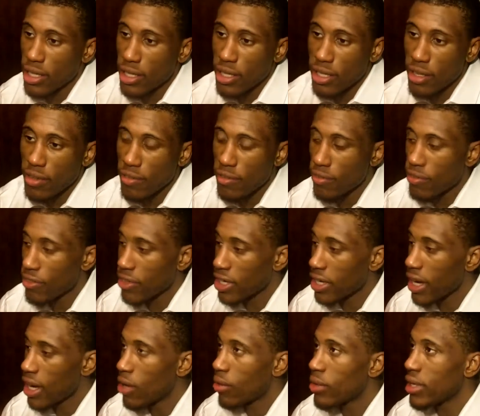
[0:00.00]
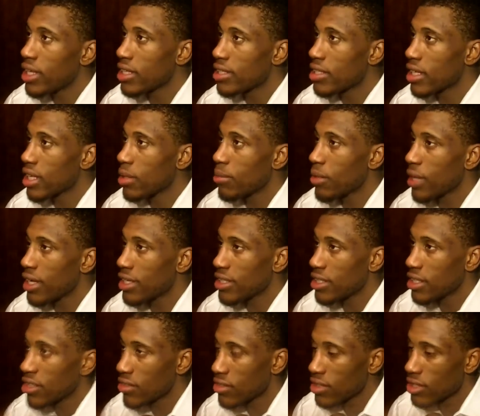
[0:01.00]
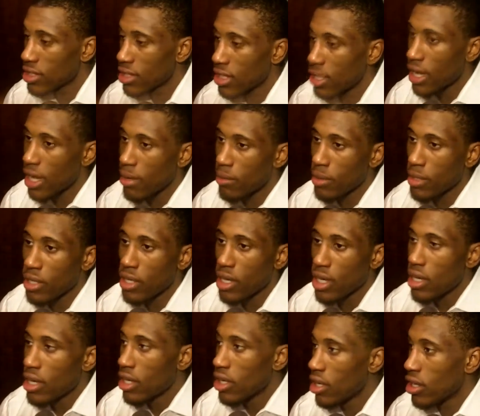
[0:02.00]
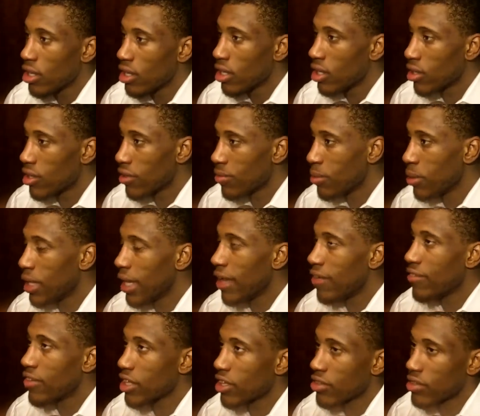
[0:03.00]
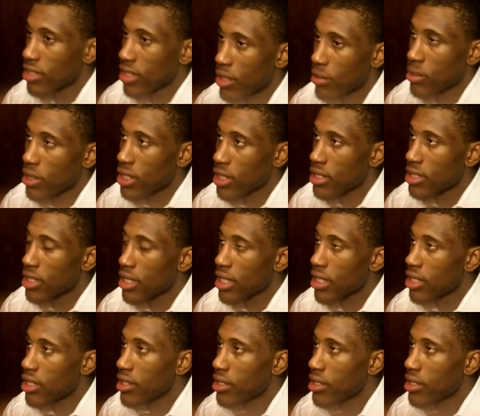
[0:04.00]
and figure out ways to keep ourselves into the game or pull out victories like we did today.